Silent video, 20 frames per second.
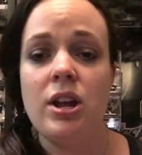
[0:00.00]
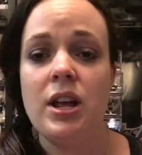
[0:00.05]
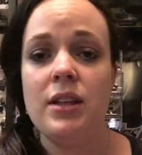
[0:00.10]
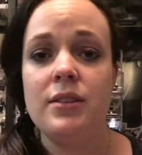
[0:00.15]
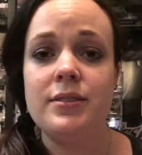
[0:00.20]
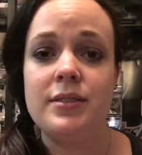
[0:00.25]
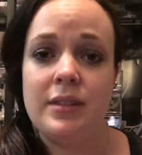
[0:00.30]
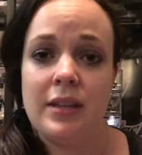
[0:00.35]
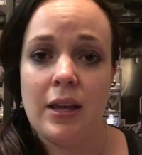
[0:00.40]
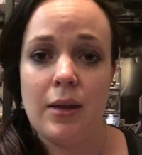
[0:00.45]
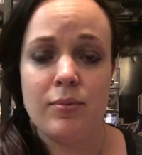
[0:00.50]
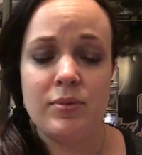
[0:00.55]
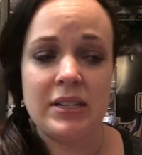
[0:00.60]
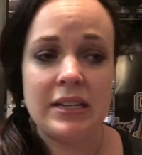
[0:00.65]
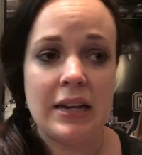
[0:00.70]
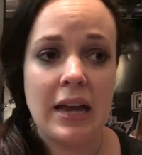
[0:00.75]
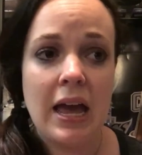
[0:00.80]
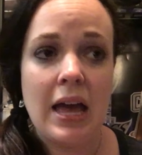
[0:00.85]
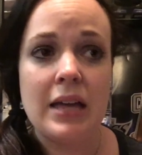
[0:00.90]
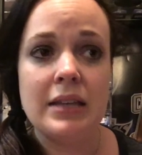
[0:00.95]
hits the empty
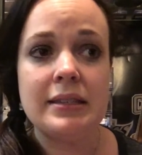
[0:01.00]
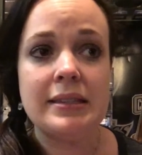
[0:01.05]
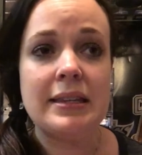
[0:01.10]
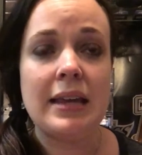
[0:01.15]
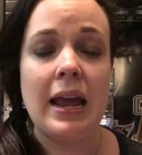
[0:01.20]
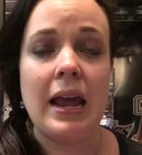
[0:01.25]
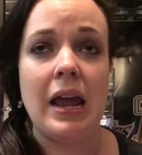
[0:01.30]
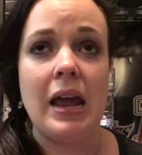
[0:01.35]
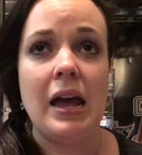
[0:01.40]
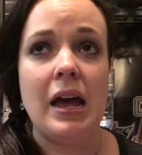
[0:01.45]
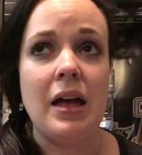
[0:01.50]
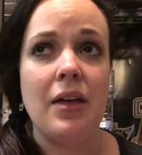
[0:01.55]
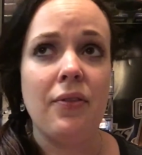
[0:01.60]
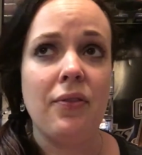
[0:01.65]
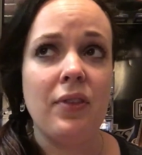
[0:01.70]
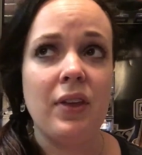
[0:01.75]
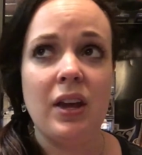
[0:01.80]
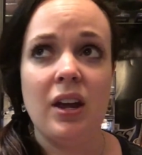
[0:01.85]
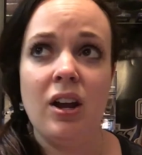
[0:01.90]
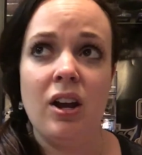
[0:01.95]
net,
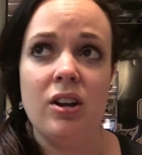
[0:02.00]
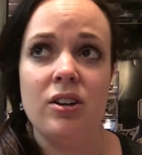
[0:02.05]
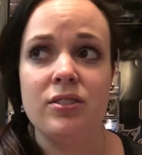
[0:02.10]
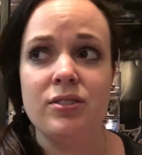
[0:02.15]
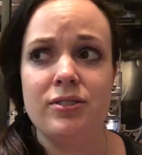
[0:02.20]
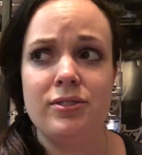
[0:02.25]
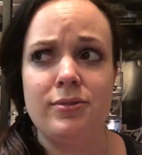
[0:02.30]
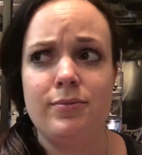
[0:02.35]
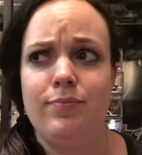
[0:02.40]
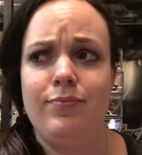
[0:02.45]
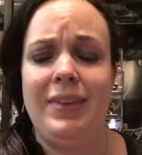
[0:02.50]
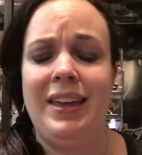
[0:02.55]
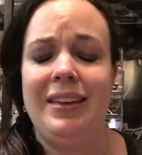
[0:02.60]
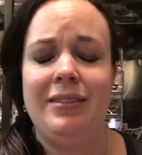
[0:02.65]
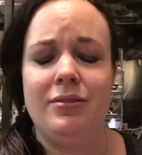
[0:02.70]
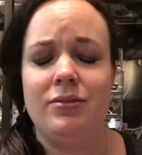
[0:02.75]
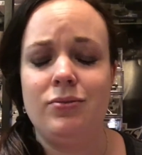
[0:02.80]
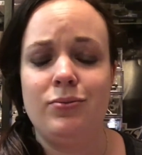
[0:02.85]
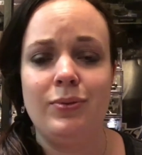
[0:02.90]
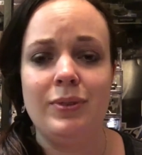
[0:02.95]
and there's
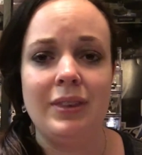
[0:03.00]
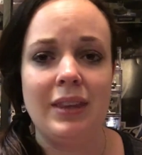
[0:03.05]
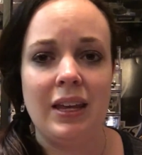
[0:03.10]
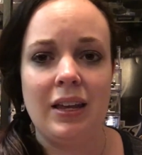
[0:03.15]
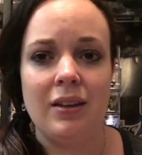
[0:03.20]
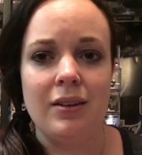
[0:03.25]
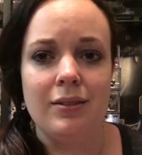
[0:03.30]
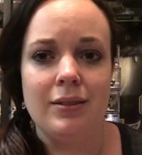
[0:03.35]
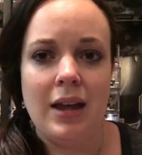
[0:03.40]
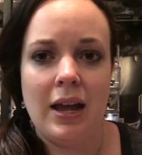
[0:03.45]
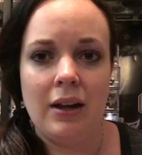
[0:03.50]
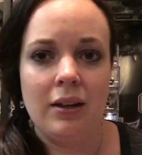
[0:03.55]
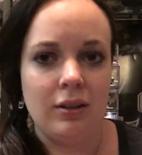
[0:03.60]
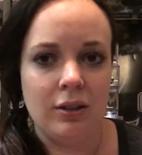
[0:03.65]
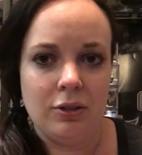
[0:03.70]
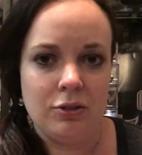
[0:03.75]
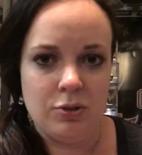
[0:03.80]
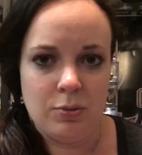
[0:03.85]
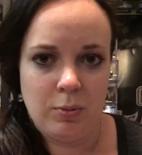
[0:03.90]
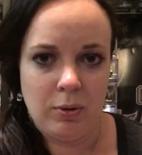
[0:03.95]
like a
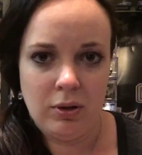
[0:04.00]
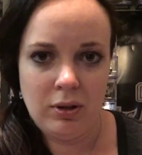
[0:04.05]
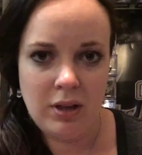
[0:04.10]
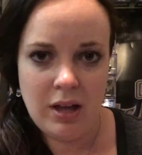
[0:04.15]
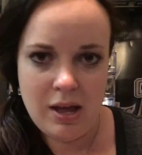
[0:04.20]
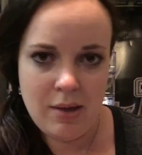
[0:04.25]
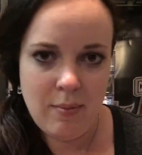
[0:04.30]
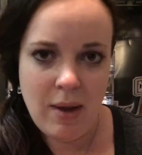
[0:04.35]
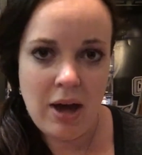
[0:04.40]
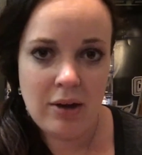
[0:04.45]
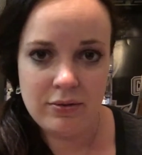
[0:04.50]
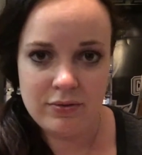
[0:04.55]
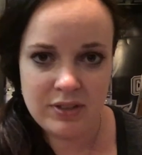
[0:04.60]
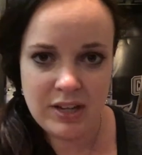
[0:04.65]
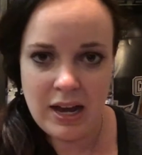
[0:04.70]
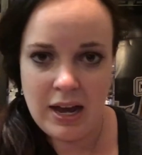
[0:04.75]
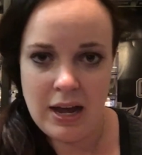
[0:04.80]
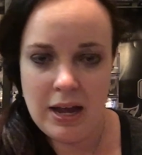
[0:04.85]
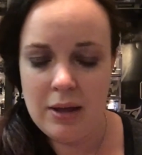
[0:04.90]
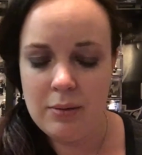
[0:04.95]
negligible amount of
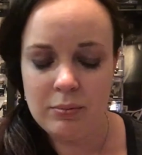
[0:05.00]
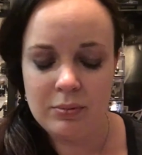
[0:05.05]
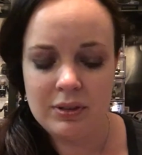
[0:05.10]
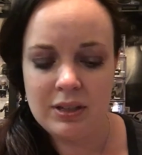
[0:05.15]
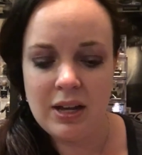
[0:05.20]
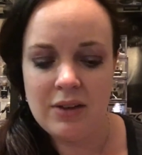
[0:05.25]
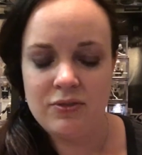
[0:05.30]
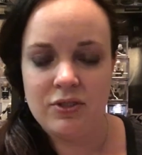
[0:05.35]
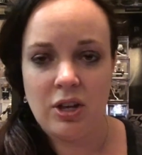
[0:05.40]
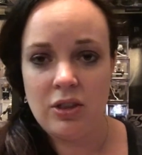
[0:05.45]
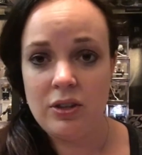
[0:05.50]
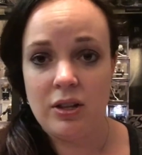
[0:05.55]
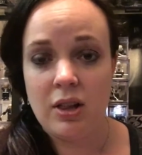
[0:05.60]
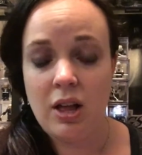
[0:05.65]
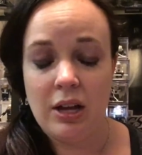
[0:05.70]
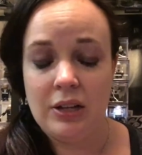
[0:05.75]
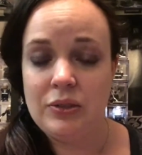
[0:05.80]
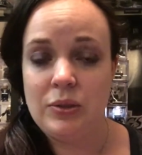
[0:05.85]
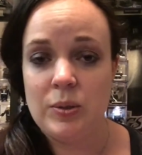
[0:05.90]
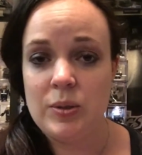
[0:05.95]
time left on the
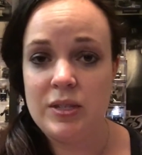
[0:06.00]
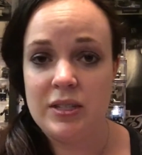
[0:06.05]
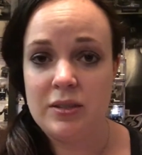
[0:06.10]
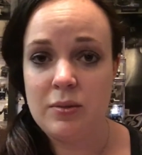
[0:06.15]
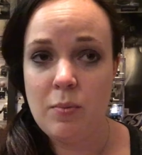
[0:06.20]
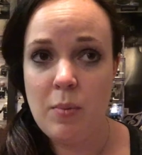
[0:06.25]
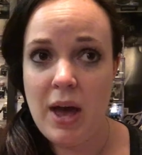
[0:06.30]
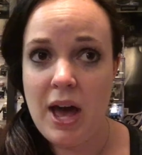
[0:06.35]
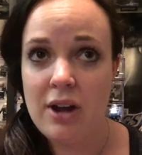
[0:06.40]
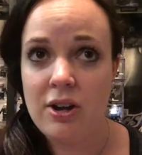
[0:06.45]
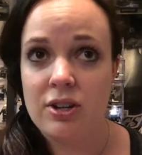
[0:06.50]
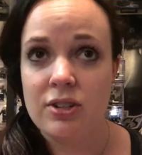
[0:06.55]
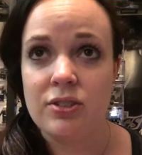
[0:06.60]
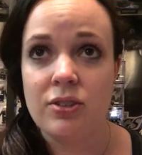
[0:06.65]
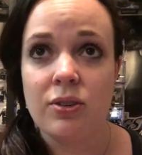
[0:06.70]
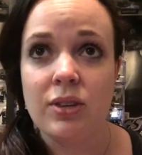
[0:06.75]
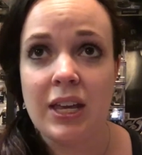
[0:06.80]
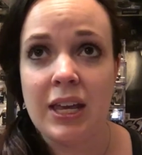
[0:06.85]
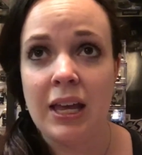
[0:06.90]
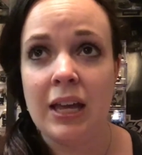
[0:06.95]
clock, so it doesn't matter.
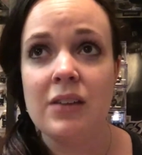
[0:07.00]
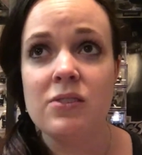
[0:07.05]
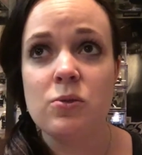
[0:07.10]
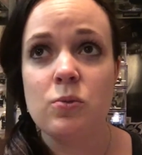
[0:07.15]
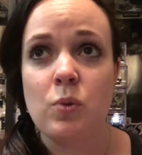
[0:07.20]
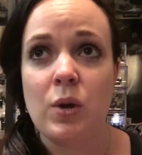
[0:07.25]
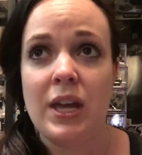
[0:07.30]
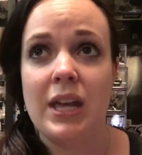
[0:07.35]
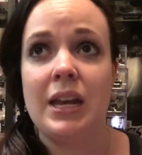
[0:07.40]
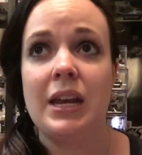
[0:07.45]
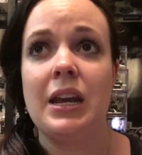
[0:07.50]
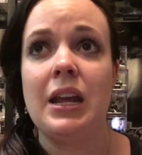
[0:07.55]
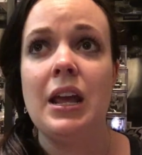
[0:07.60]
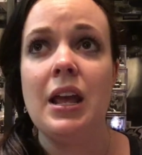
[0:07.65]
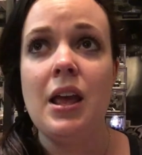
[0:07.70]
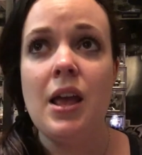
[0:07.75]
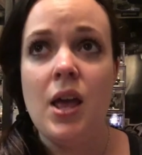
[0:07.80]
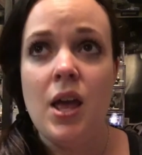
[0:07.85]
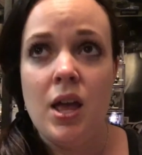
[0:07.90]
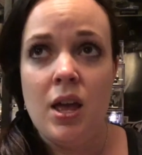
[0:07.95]
So the Kings win
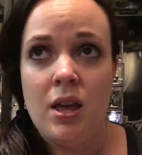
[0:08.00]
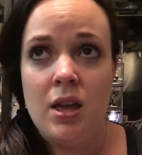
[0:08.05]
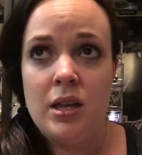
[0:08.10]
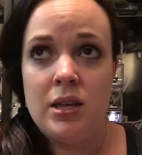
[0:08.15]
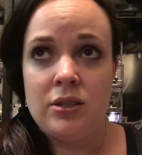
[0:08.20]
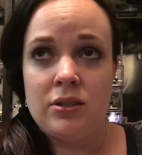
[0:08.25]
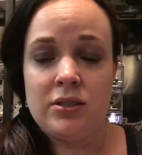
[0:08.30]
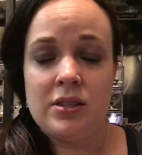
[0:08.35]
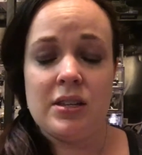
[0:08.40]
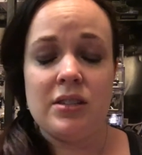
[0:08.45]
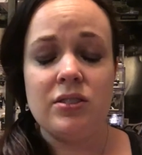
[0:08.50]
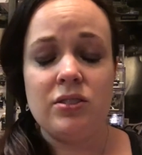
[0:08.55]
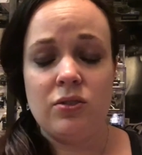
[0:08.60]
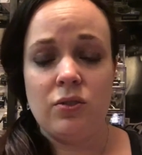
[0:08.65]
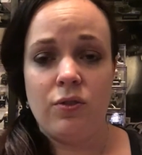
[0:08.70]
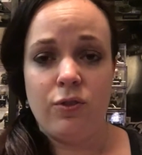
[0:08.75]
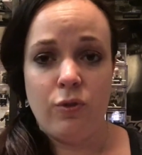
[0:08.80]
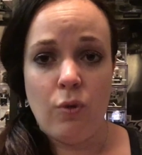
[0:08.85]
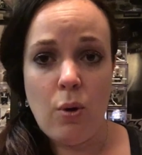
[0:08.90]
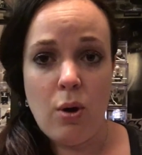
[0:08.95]

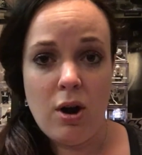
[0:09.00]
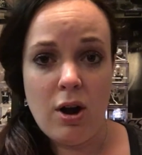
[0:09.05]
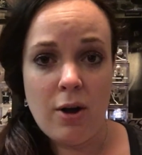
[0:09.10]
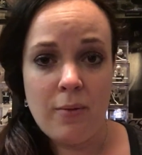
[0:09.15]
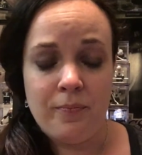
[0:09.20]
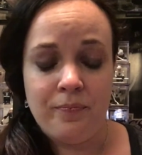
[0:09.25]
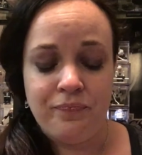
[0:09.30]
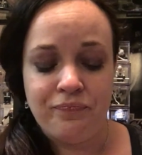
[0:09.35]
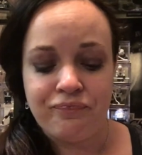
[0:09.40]
6-4